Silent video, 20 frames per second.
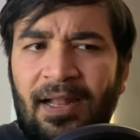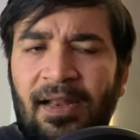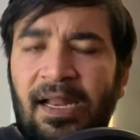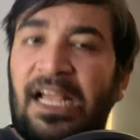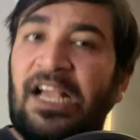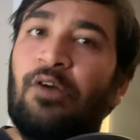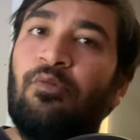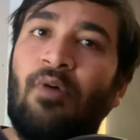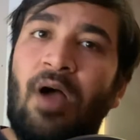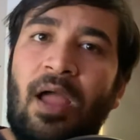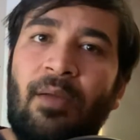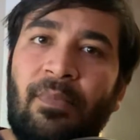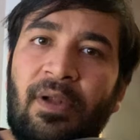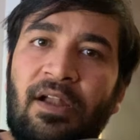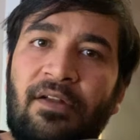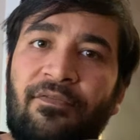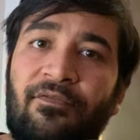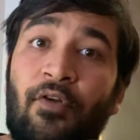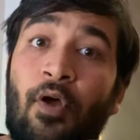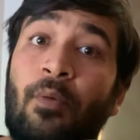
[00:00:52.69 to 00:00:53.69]

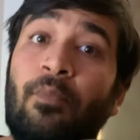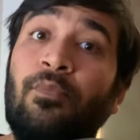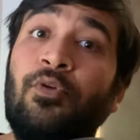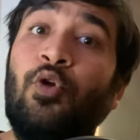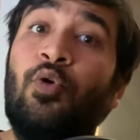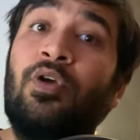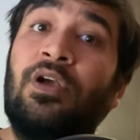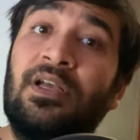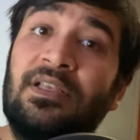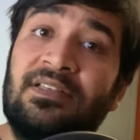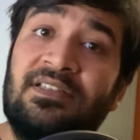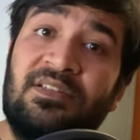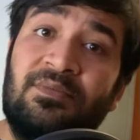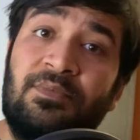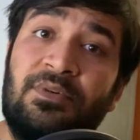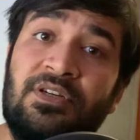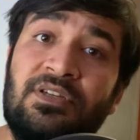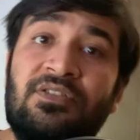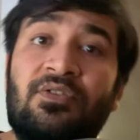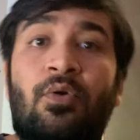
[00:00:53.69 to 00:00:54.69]
requirement from your
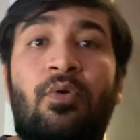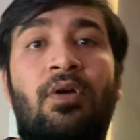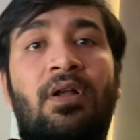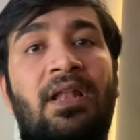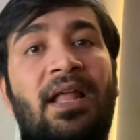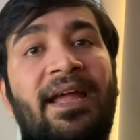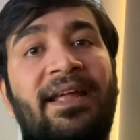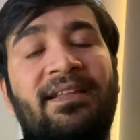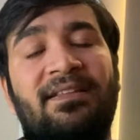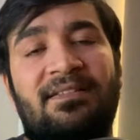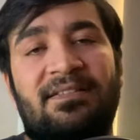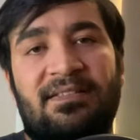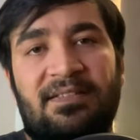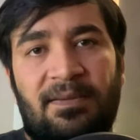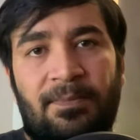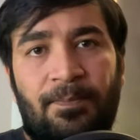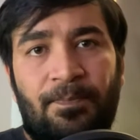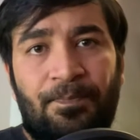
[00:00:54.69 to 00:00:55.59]
customers or clients,